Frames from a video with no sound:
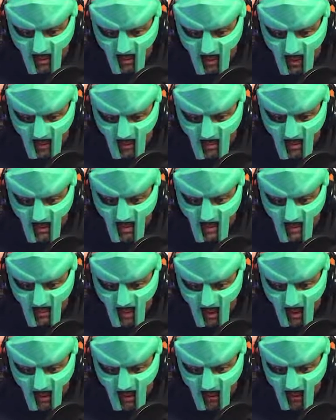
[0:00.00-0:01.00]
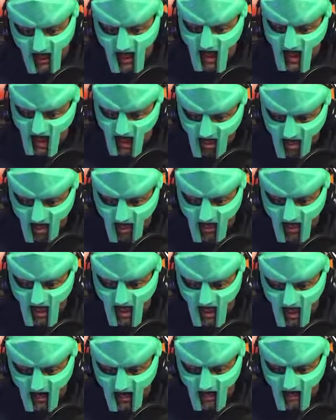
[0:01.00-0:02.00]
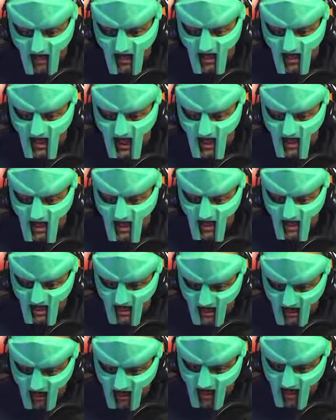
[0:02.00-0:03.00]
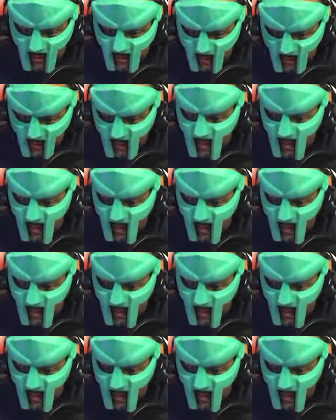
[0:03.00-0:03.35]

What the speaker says: aspect as well. In the counterfeit update.zip file,